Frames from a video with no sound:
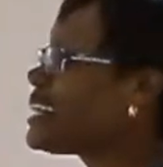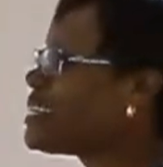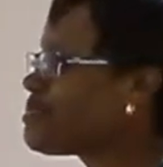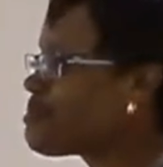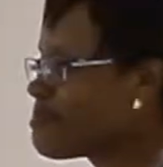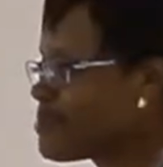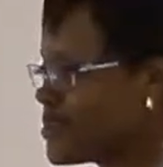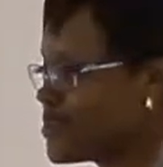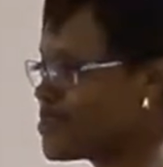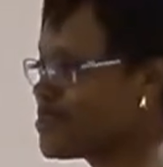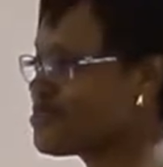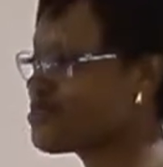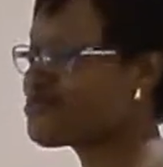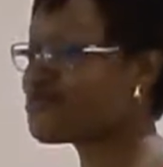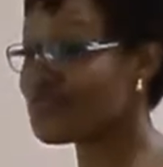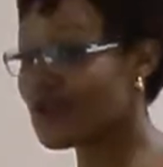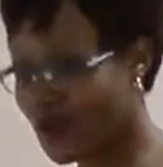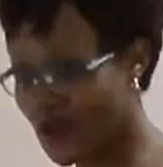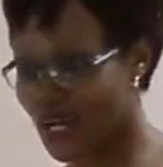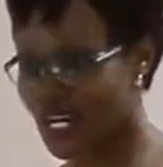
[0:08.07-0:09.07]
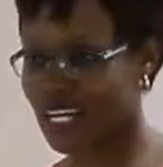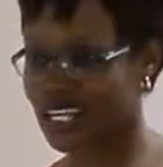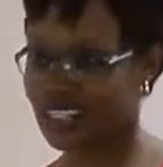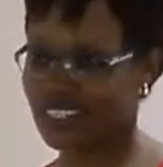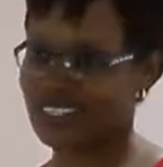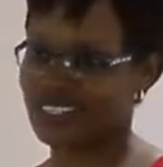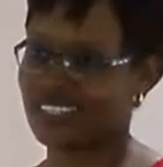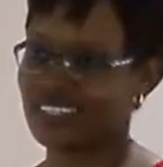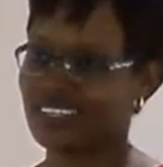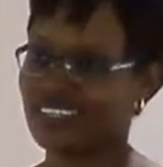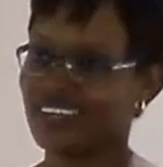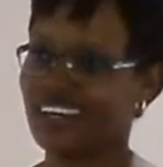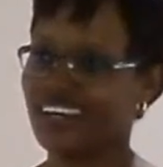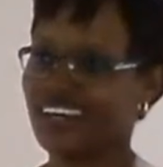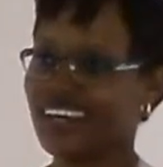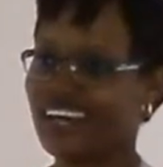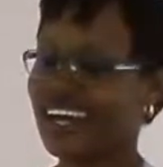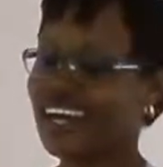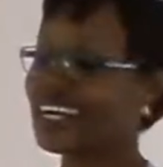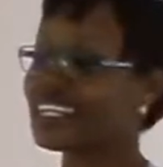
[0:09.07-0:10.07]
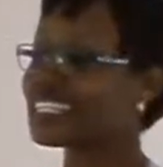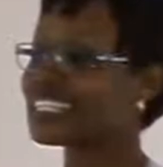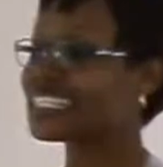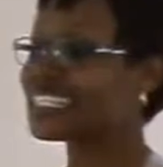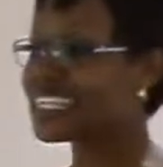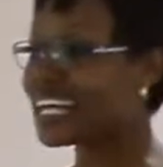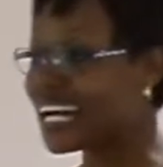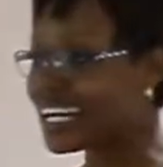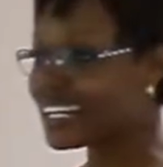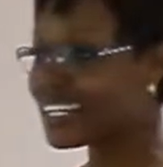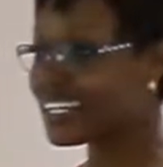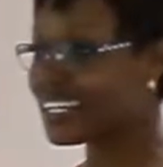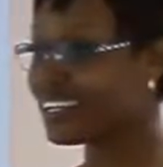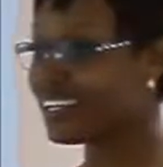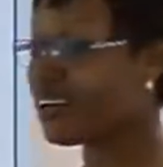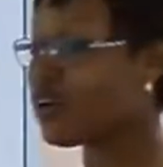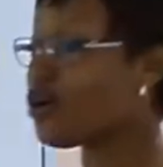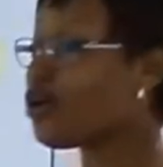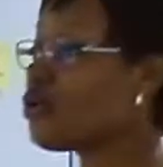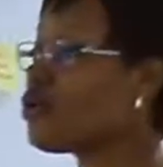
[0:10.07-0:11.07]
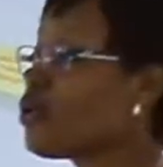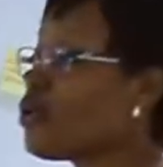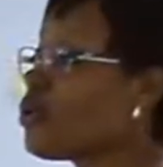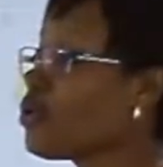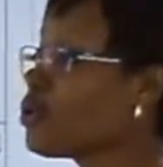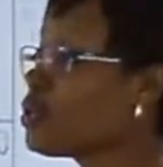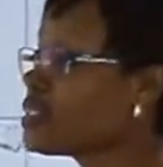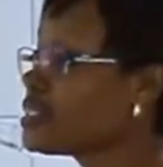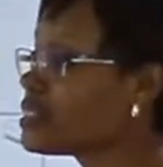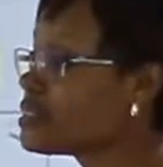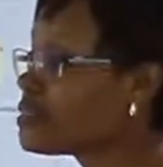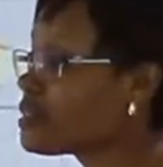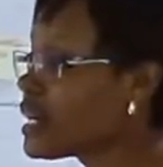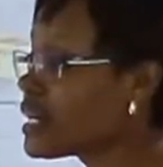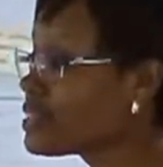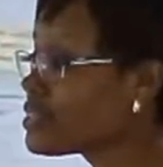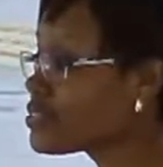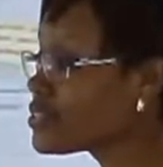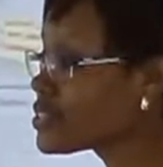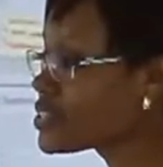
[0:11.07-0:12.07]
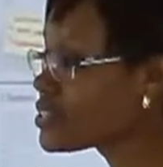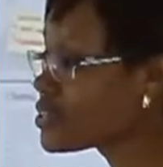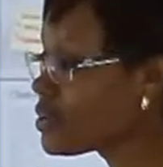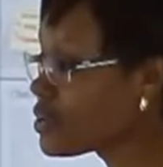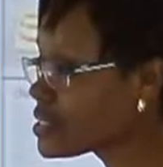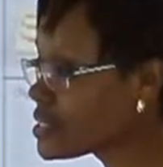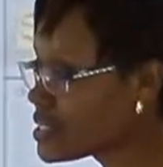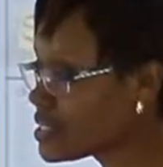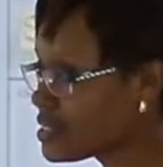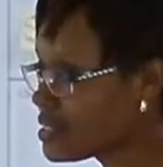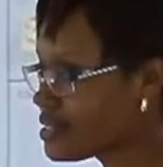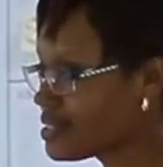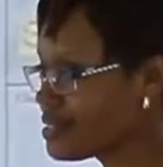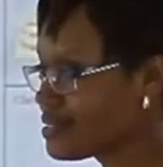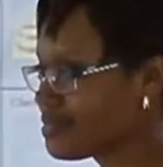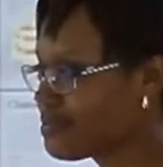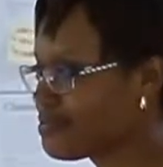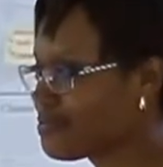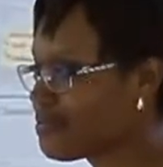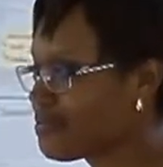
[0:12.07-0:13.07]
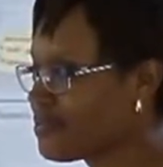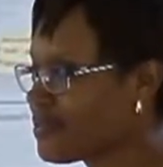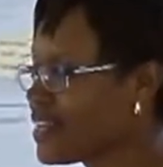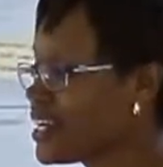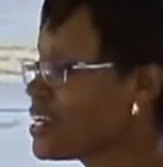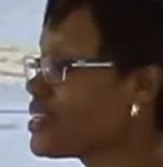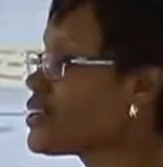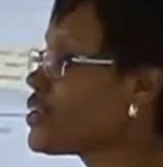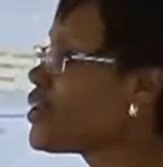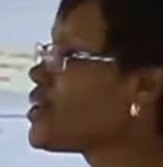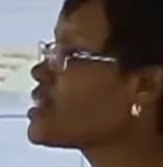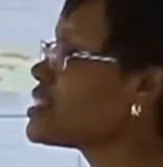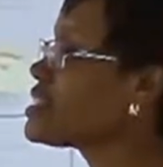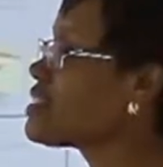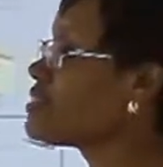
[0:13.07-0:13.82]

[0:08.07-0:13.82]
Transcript: help you focus and channel all the right resources in